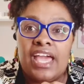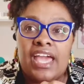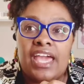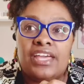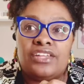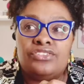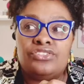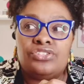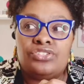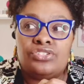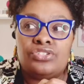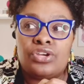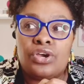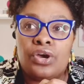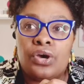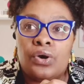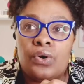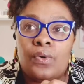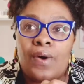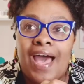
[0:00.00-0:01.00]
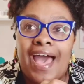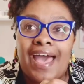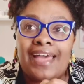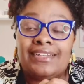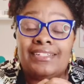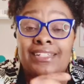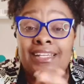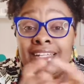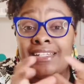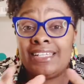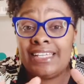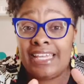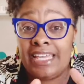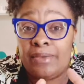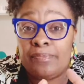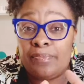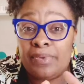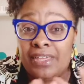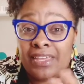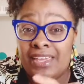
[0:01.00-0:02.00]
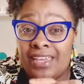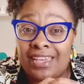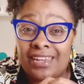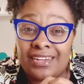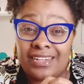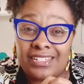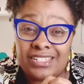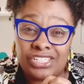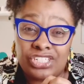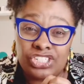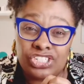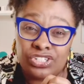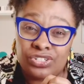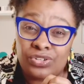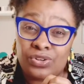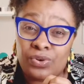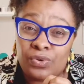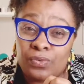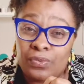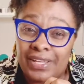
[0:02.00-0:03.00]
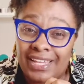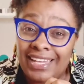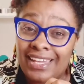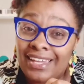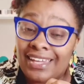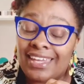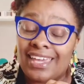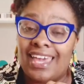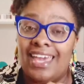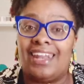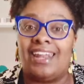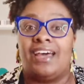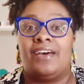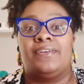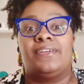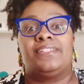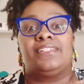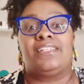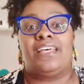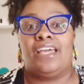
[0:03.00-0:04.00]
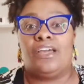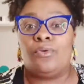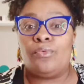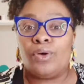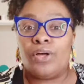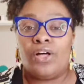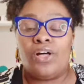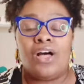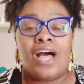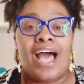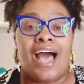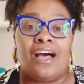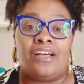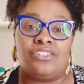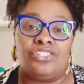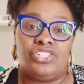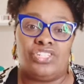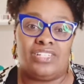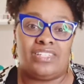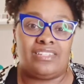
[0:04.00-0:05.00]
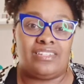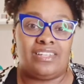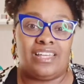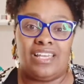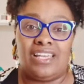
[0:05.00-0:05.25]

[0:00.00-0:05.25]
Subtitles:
And so I did keep it an additional week, and I was like, well, I'll just,